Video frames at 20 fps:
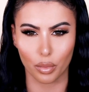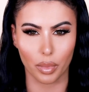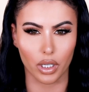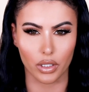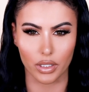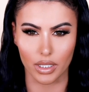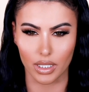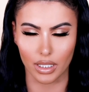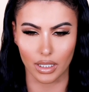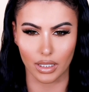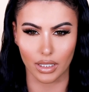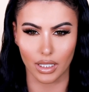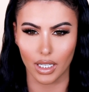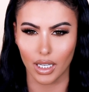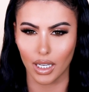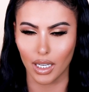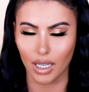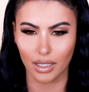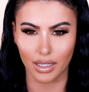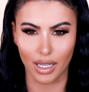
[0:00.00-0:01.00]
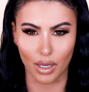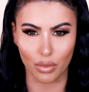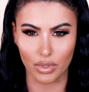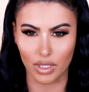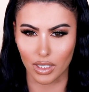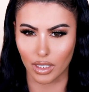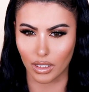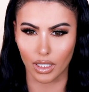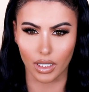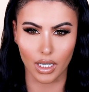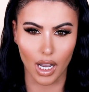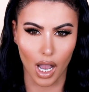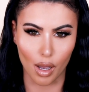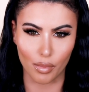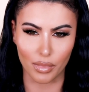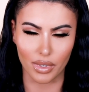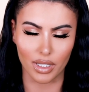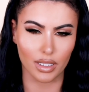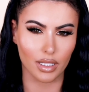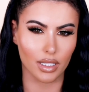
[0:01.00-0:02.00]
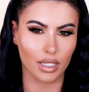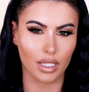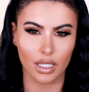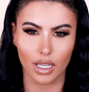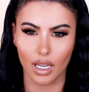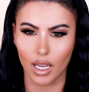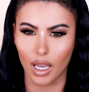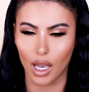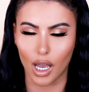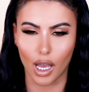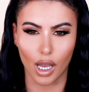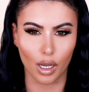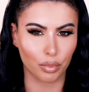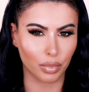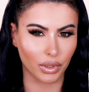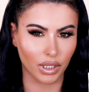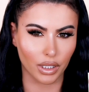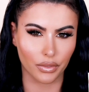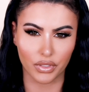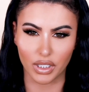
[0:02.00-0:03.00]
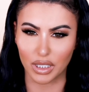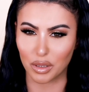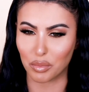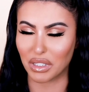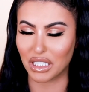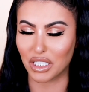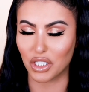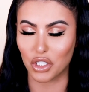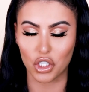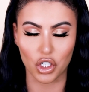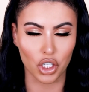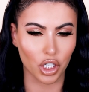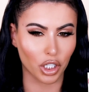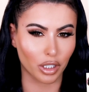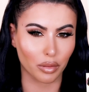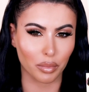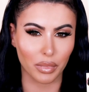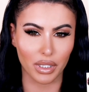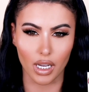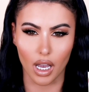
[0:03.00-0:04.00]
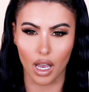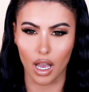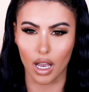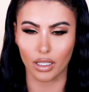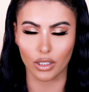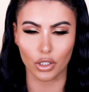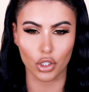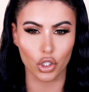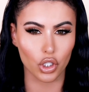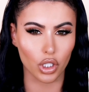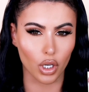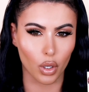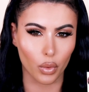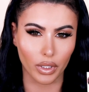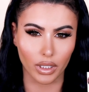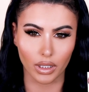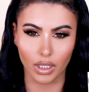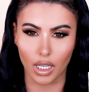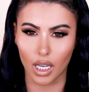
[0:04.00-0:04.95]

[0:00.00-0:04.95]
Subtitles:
person that was in the comments, uplifting me, cheering me on, showing